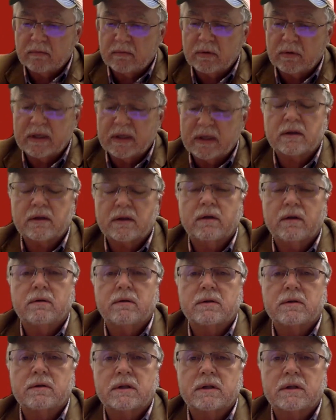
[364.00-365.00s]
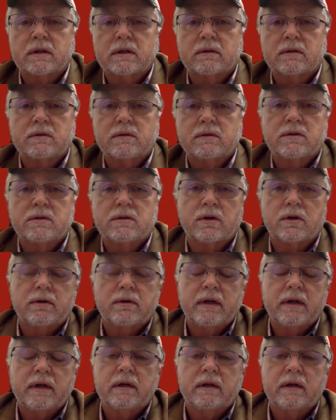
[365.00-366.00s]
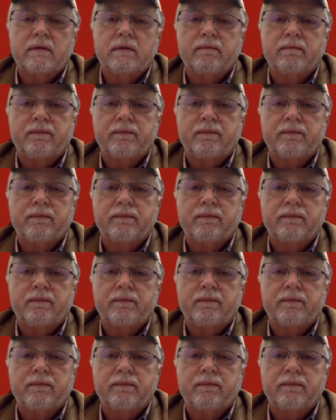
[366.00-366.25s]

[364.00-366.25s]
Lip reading: we'll get those turned in.